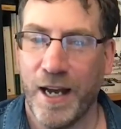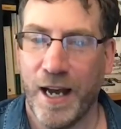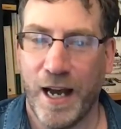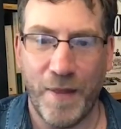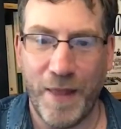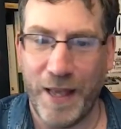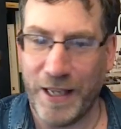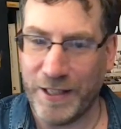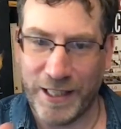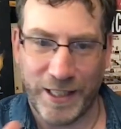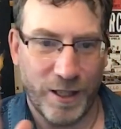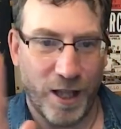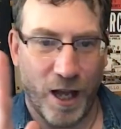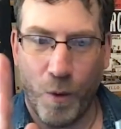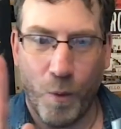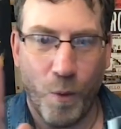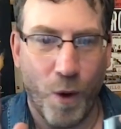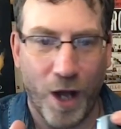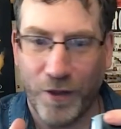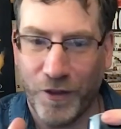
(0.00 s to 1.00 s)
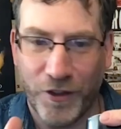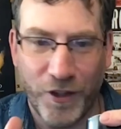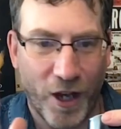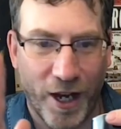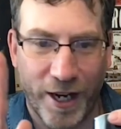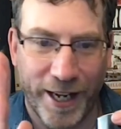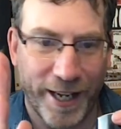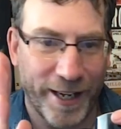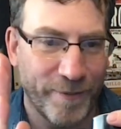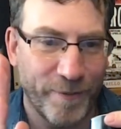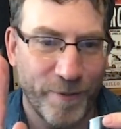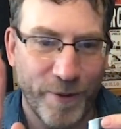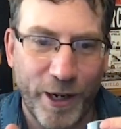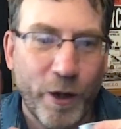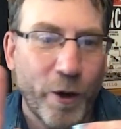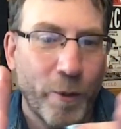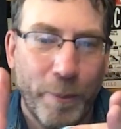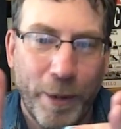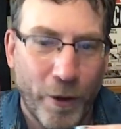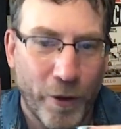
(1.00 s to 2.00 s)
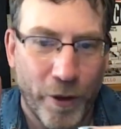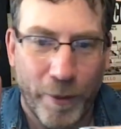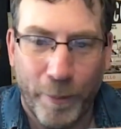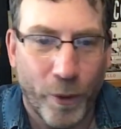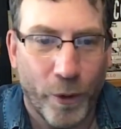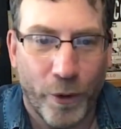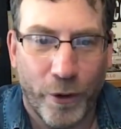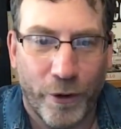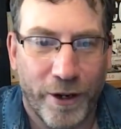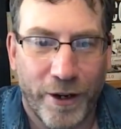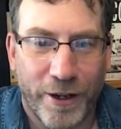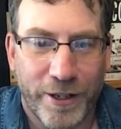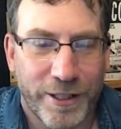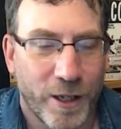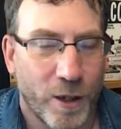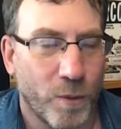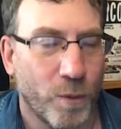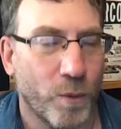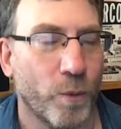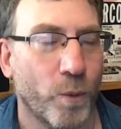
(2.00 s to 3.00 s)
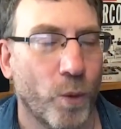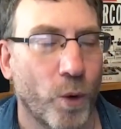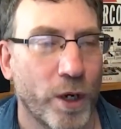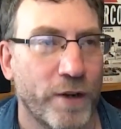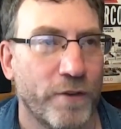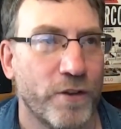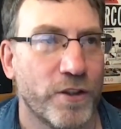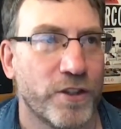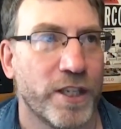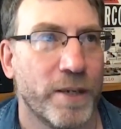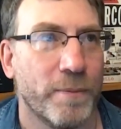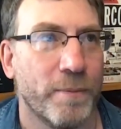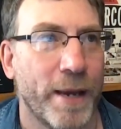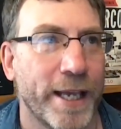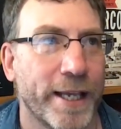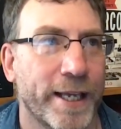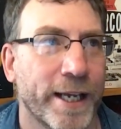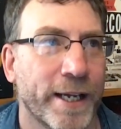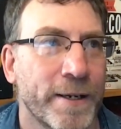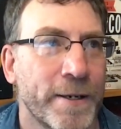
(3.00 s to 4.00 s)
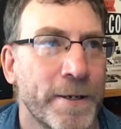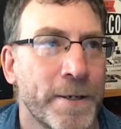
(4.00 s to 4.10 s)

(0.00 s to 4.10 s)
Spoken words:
And that's just like one tiny little bit on the border. It's like, what difference is it making?